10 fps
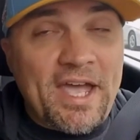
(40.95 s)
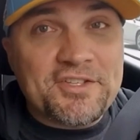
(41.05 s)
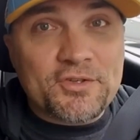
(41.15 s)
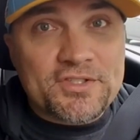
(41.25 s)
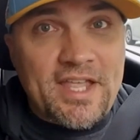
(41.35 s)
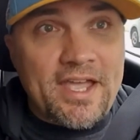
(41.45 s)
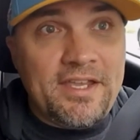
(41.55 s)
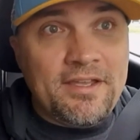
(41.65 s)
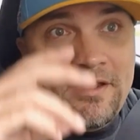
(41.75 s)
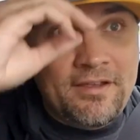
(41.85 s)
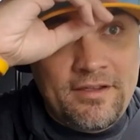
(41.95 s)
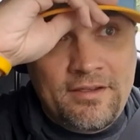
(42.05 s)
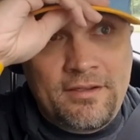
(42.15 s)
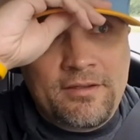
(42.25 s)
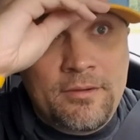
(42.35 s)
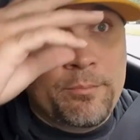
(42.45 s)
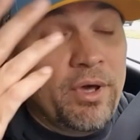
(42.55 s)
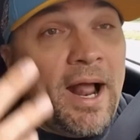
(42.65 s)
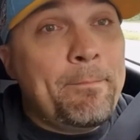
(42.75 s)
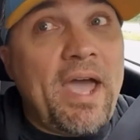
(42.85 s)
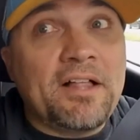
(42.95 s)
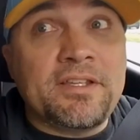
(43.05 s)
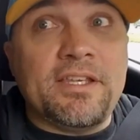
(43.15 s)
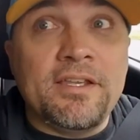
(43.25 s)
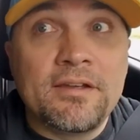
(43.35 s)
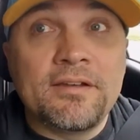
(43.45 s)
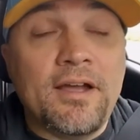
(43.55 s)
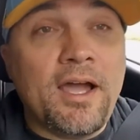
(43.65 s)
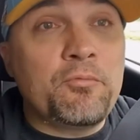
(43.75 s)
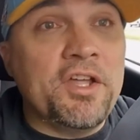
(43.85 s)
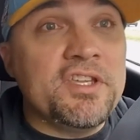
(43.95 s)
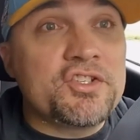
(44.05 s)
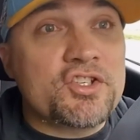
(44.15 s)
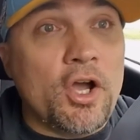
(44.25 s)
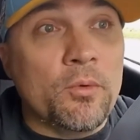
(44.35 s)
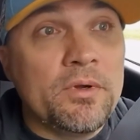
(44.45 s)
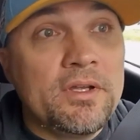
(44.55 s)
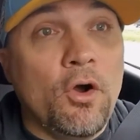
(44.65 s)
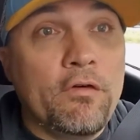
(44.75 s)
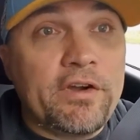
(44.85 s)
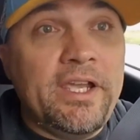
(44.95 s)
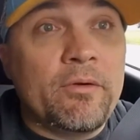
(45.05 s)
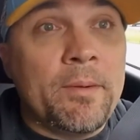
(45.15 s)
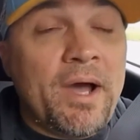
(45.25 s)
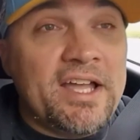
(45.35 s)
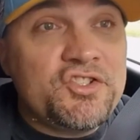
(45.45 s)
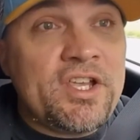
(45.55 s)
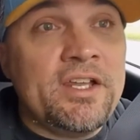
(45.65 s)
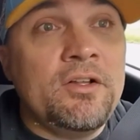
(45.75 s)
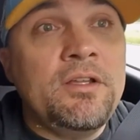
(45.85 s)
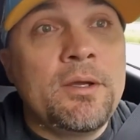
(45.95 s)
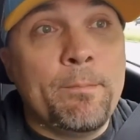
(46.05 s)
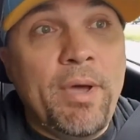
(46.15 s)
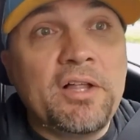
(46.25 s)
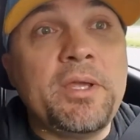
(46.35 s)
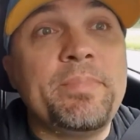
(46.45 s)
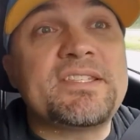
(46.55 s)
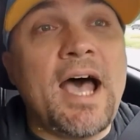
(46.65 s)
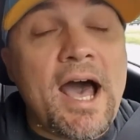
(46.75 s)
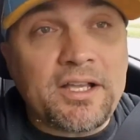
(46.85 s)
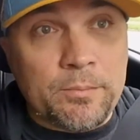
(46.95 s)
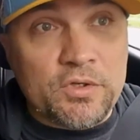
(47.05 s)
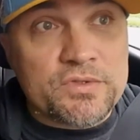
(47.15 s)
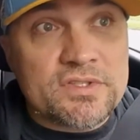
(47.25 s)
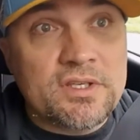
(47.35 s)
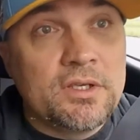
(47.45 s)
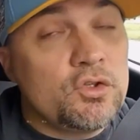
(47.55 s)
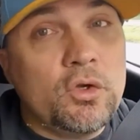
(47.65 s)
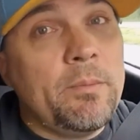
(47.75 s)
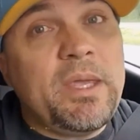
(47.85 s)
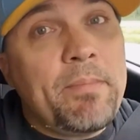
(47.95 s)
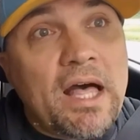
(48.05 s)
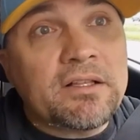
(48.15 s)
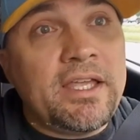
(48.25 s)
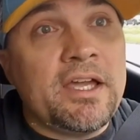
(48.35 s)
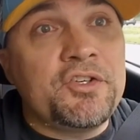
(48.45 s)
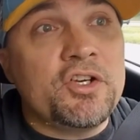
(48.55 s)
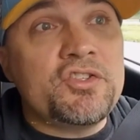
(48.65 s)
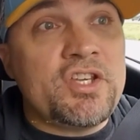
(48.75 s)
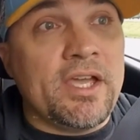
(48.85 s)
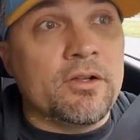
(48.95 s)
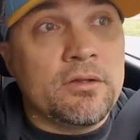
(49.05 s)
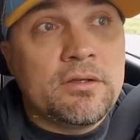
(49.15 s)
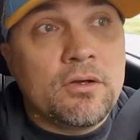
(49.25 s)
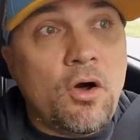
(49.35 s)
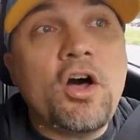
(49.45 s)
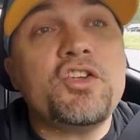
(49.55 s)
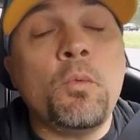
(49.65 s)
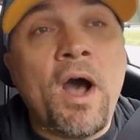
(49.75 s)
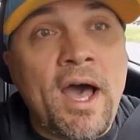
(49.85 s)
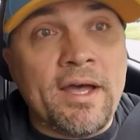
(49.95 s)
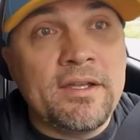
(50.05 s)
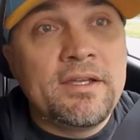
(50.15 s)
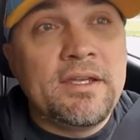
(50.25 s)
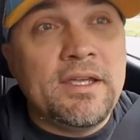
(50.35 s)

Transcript: Patrick's Day. But I'm Balki. I run this show. Over here on my channel, Balki Bartokomous. You can be Balki on your channel all you want.